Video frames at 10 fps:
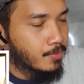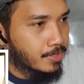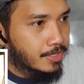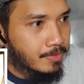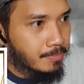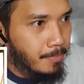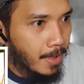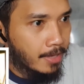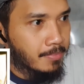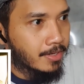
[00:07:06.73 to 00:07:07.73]
with
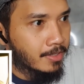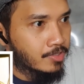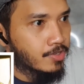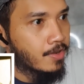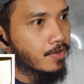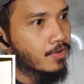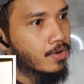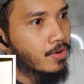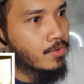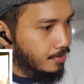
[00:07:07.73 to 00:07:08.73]
Batman and
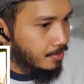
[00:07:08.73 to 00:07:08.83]
Scarecrow